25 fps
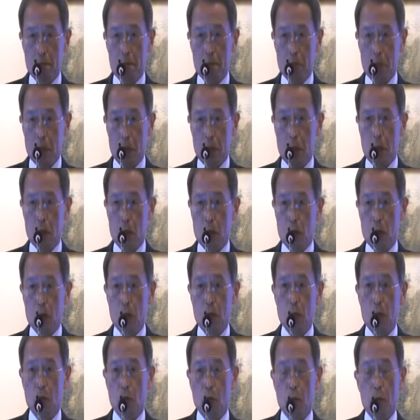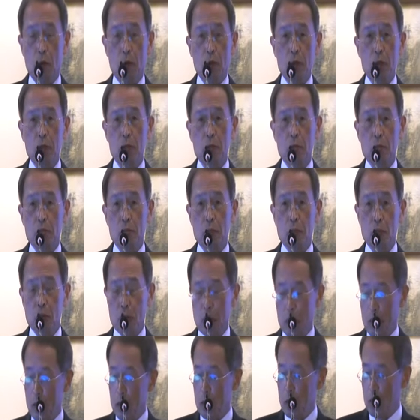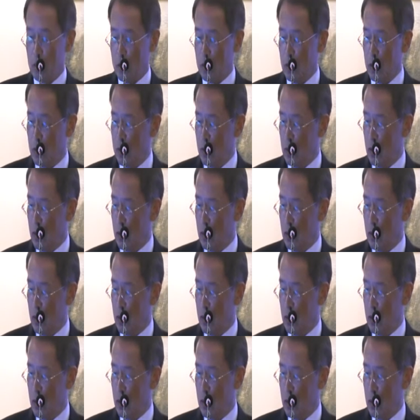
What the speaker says: good cooperation between our two countries.